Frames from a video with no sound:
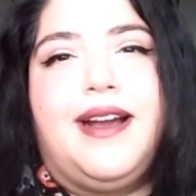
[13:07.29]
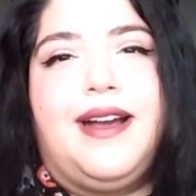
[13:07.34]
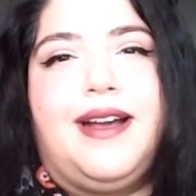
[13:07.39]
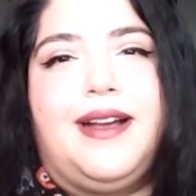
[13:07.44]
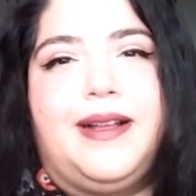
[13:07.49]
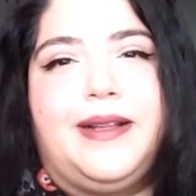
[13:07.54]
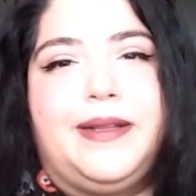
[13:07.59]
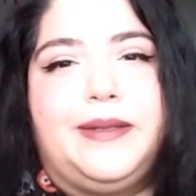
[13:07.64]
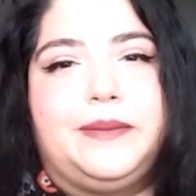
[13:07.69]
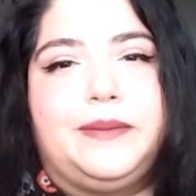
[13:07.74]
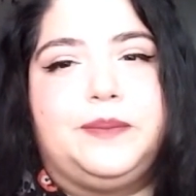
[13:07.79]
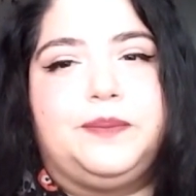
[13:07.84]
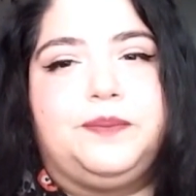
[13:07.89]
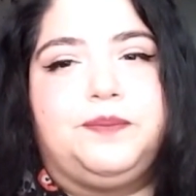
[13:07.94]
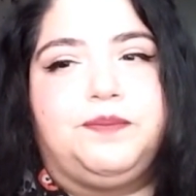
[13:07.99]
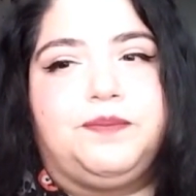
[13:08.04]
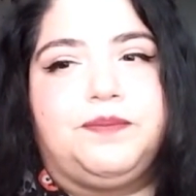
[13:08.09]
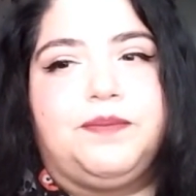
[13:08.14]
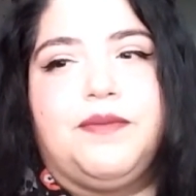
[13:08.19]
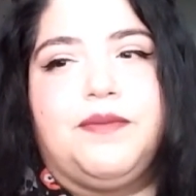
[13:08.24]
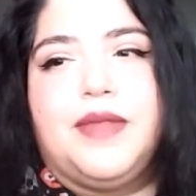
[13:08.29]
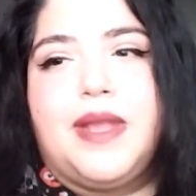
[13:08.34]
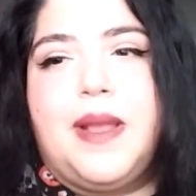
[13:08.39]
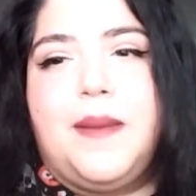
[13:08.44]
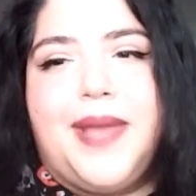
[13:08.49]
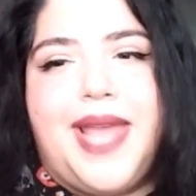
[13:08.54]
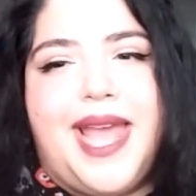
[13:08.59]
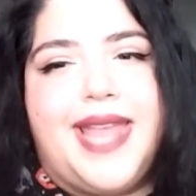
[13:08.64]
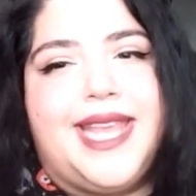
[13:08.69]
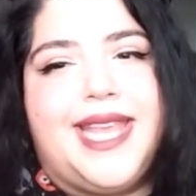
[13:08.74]

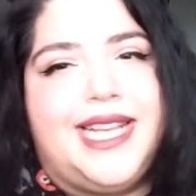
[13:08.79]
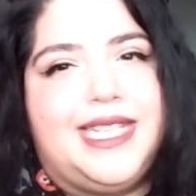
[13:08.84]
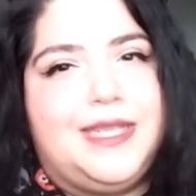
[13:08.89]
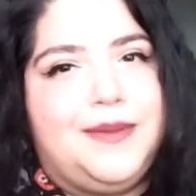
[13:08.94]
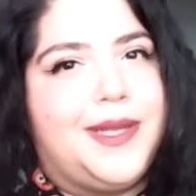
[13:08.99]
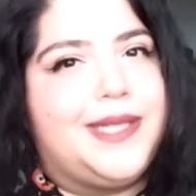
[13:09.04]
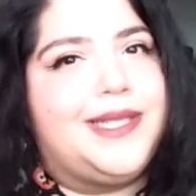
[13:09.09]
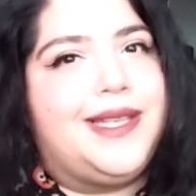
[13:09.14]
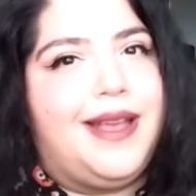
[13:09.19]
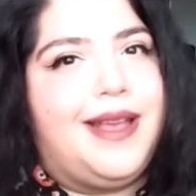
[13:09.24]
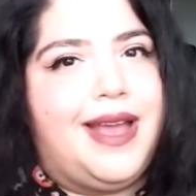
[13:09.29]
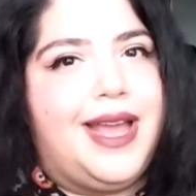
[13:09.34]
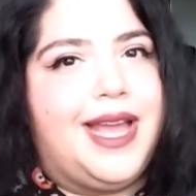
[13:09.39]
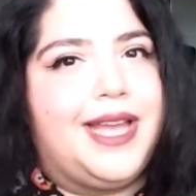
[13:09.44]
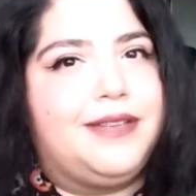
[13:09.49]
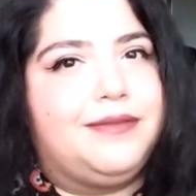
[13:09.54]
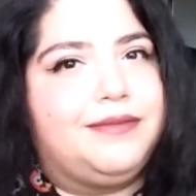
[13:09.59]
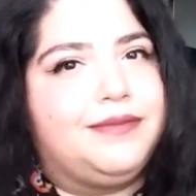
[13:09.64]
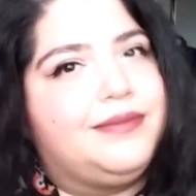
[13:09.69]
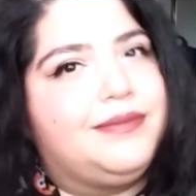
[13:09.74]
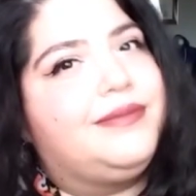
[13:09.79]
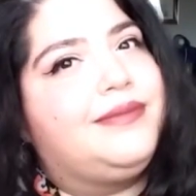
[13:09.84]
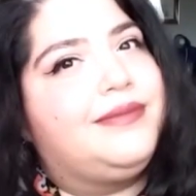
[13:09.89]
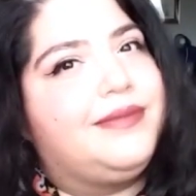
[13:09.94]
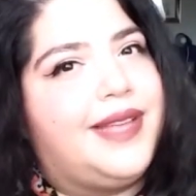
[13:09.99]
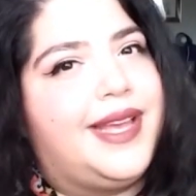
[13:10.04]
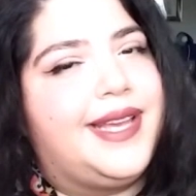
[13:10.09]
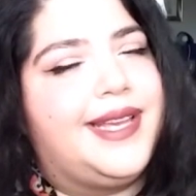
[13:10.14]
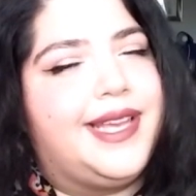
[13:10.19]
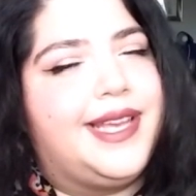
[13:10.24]
Yeah, I think it's about time
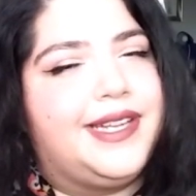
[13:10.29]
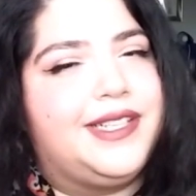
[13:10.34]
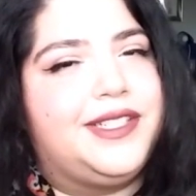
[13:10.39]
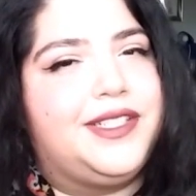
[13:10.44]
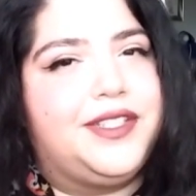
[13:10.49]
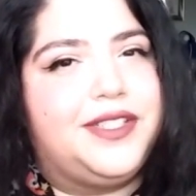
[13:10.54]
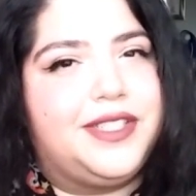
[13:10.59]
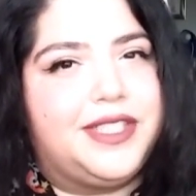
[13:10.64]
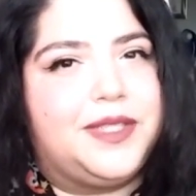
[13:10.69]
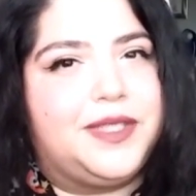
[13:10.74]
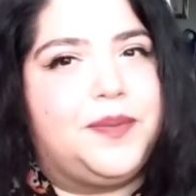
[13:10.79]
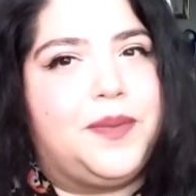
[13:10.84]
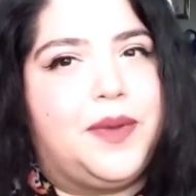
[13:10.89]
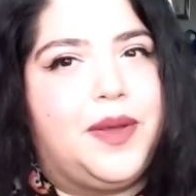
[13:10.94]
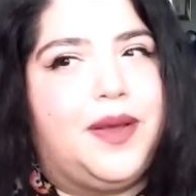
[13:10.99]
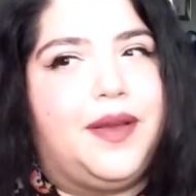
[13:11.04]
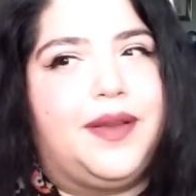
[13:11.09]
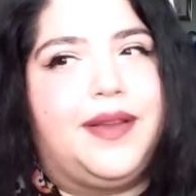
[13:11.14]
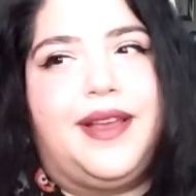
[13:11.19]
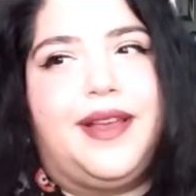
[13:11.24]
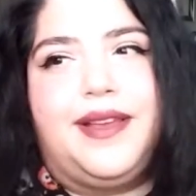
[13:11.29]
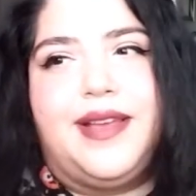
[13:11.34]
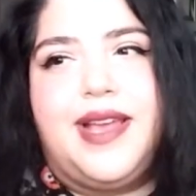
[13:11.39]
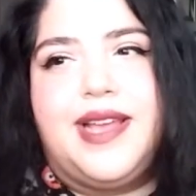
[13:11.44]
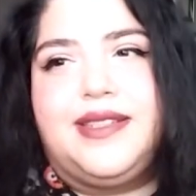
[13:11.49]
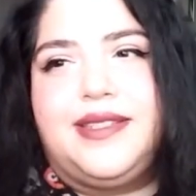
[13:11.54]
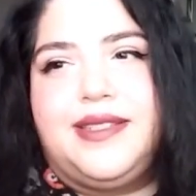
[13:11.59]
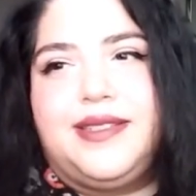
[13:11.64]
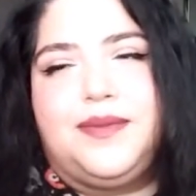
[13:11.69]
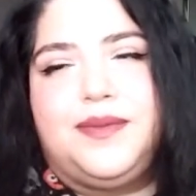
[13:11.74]
I get into this book.
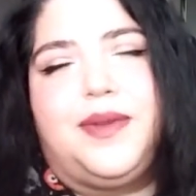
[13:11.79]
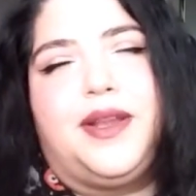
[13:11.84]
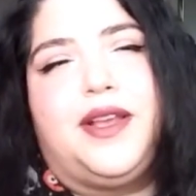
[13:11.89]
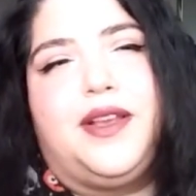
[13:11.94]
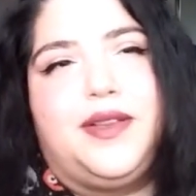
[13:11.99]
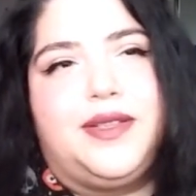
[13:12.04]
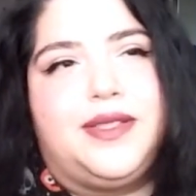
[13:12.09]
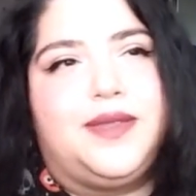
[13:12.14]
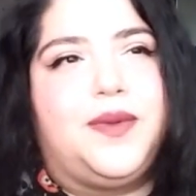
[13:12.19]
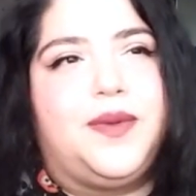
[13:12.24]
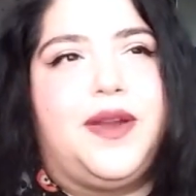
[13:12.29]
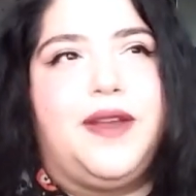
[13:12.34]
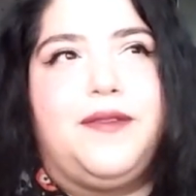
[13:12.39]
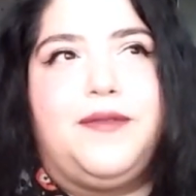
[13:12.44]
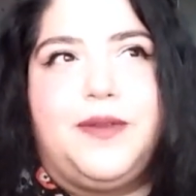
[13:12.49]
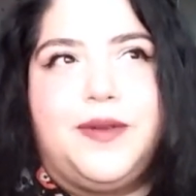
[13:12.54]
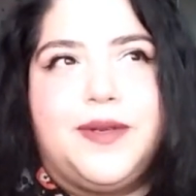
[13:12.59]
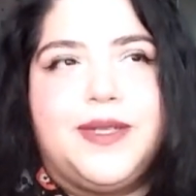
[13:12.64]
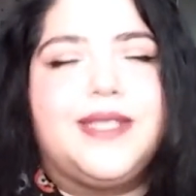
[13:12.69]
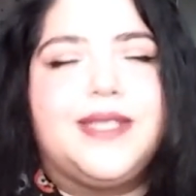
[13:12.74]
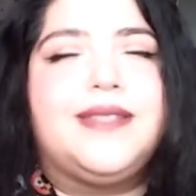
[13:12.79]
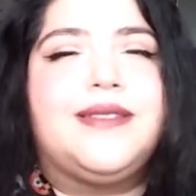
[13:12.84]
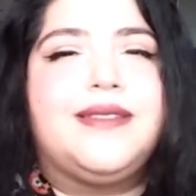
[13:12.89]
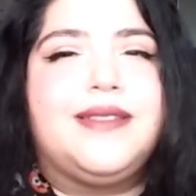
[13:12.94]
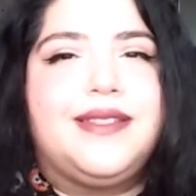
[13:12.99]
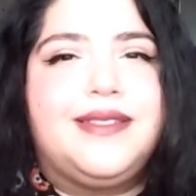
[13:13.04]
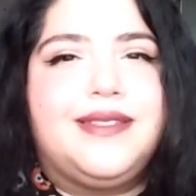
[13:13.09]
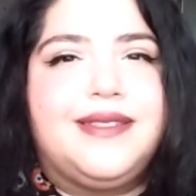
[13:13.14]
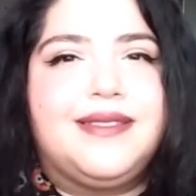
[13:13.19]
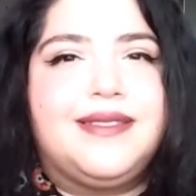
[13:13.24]
It's one of those where
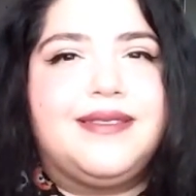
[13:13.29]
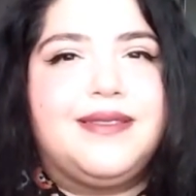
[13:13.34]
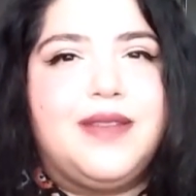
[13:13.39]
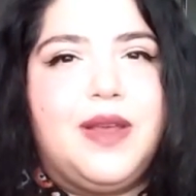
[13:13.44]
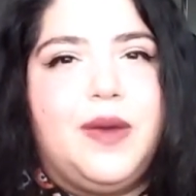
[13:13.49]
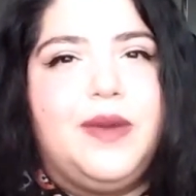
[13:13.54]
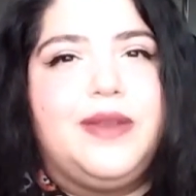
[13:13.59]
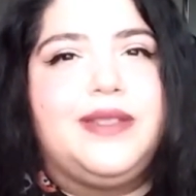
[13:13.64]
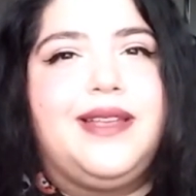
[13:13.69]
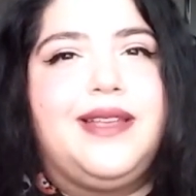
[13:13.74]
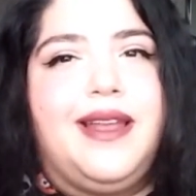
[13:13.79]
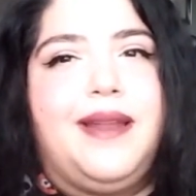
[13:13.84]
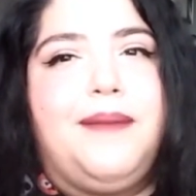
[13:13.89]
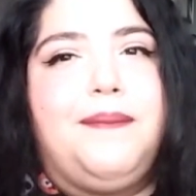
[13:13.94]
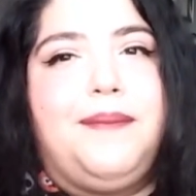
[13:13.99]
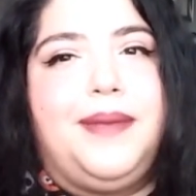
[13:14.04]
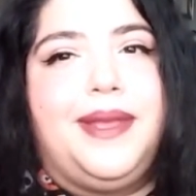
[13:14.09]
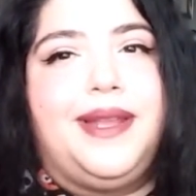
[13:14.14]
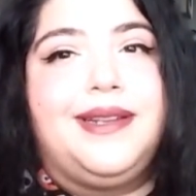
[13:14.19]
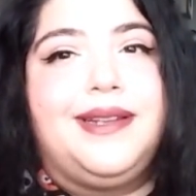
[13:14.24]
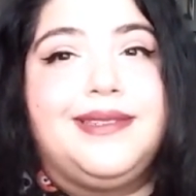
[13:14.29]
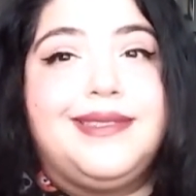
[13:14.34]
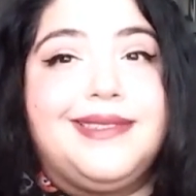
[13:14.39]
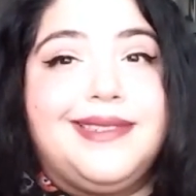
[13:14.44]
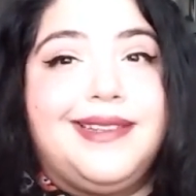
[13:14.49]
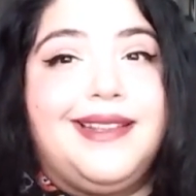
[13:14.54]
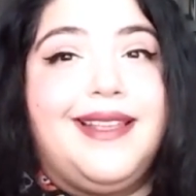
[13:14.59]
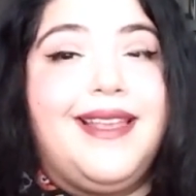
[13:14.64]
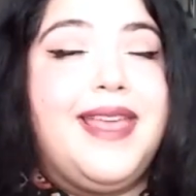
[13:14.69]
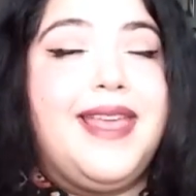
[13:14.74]
it's always kind of been
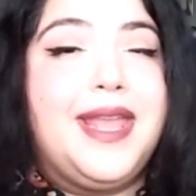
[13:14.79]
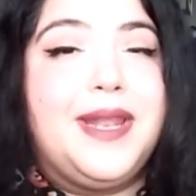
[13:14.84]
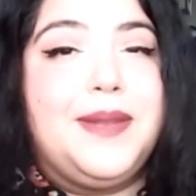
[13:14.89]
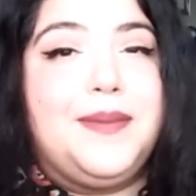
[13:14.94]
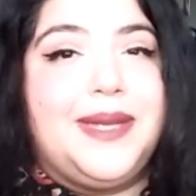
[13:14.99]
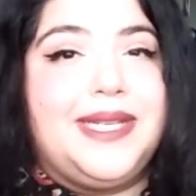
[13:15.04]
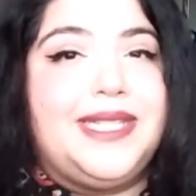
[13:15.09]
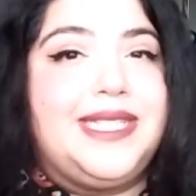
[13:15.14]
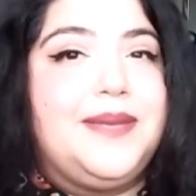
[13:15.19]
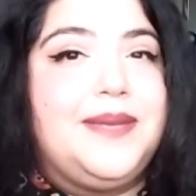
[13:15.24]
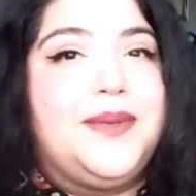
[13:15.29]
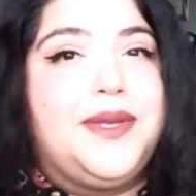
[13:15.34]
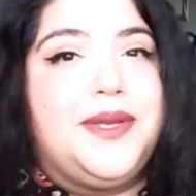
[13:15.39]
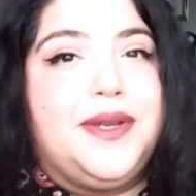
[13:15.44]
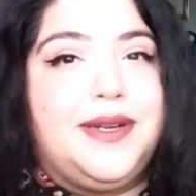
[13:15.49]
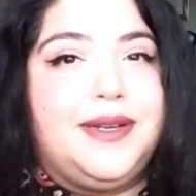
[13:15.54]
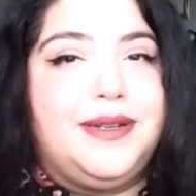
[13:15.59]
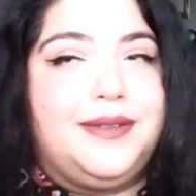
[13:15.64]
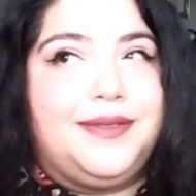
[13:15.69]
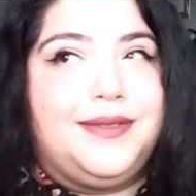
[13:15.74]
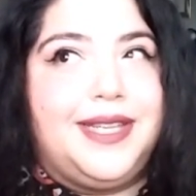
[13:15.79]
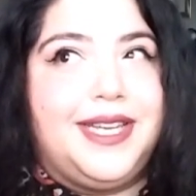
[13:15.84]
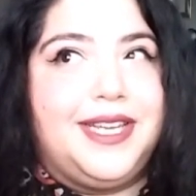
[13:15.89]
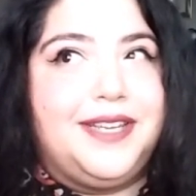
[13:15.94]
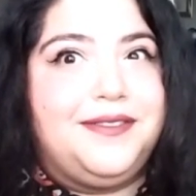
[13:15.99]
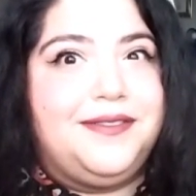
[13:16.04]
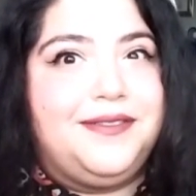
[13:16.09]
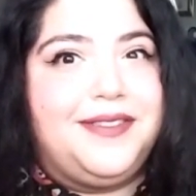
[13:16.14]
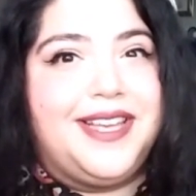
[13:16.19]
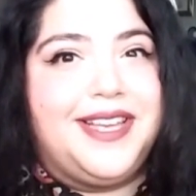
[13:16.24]
my TBR of
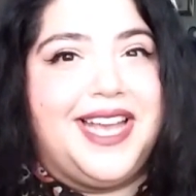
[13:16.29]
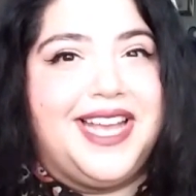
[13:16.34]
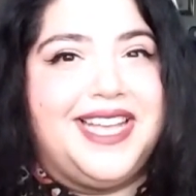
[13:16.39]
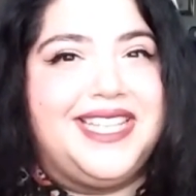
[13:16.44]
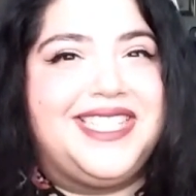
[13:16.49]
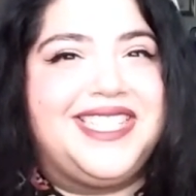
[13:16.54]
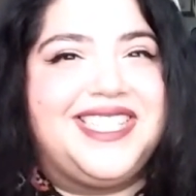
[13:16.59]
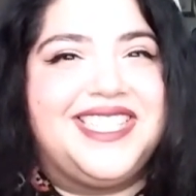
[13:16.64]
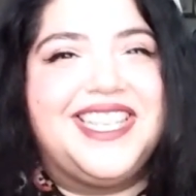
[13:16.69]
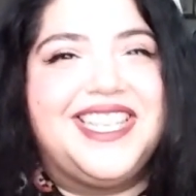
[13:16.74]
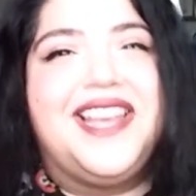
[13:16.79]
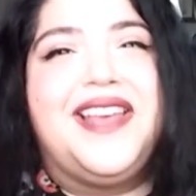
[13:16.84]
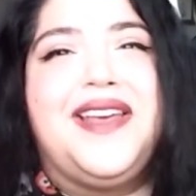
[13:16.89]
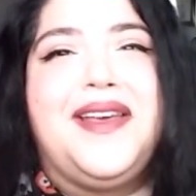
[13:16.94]
life, I guess,